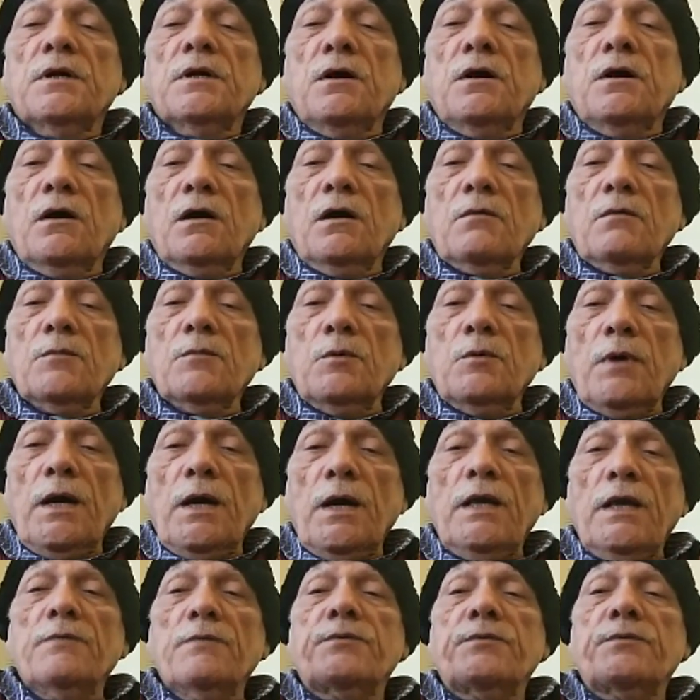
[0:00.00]
on
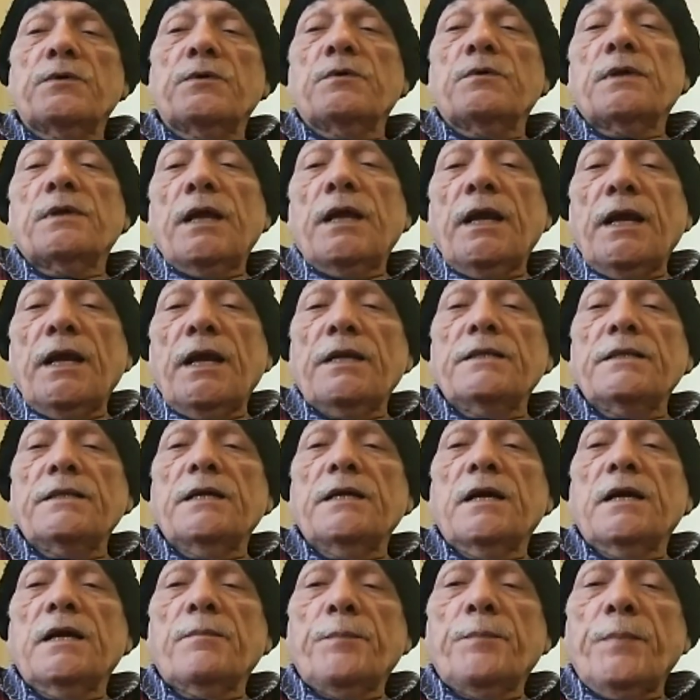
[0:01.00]
mobile phone and
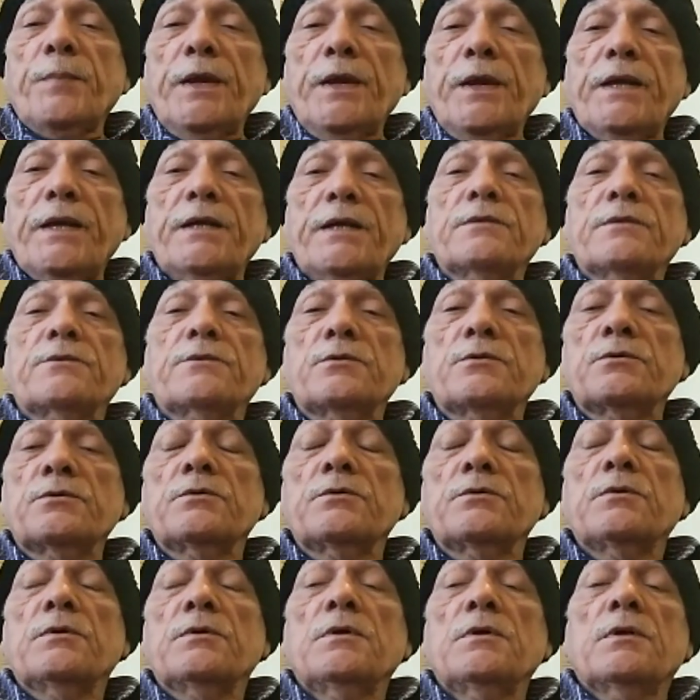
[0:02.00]
they are paid
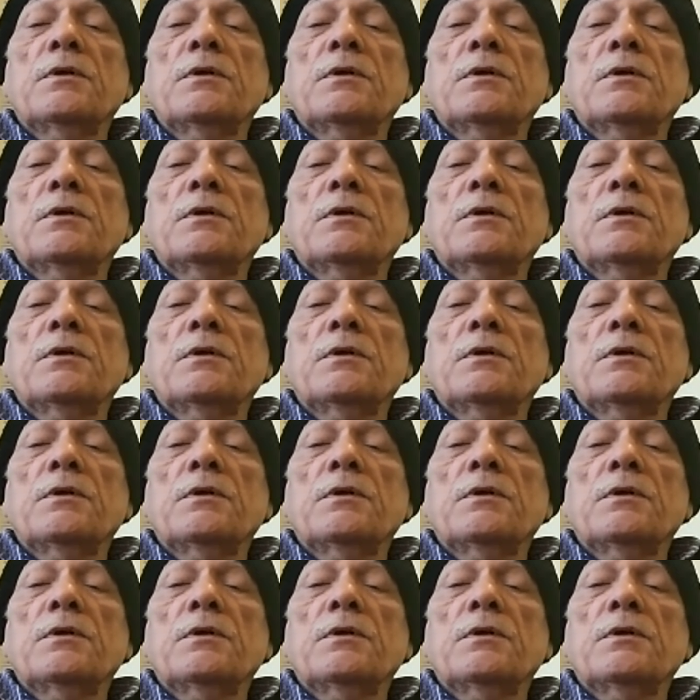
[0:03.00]
through